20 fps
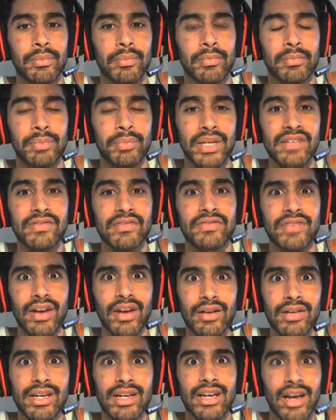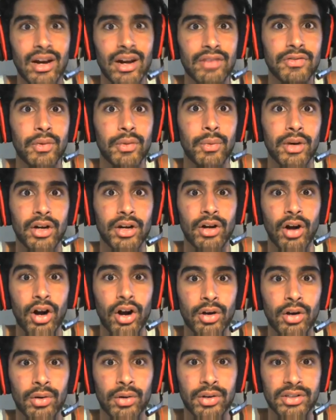Be very careful when a
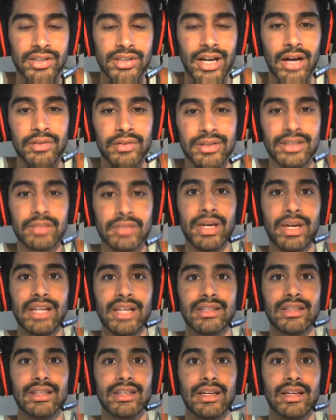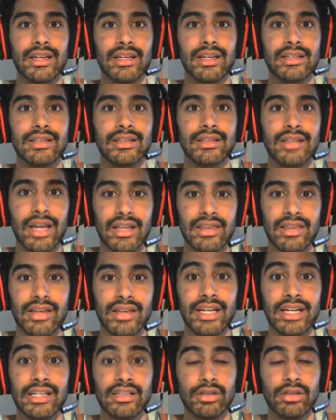gargoyle's out. This means that the Death
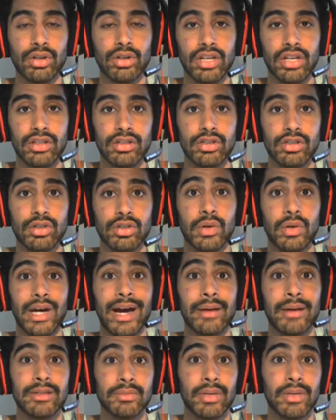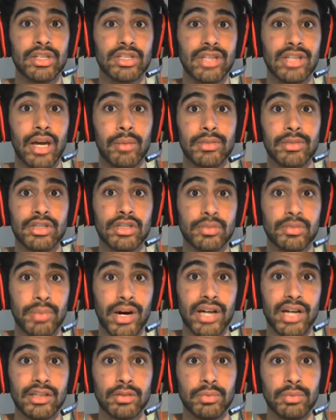Knight is looking to do as much damage as
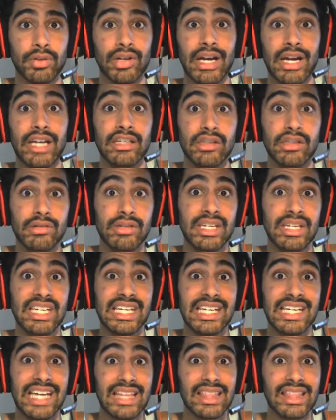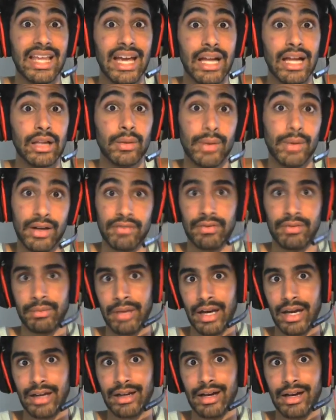possible, and you need to get the hell away from
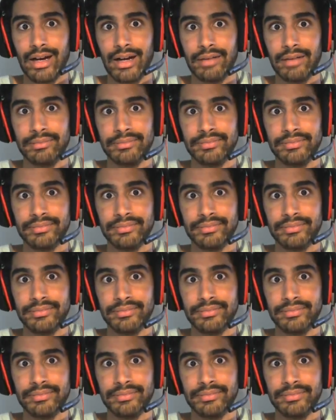that guy.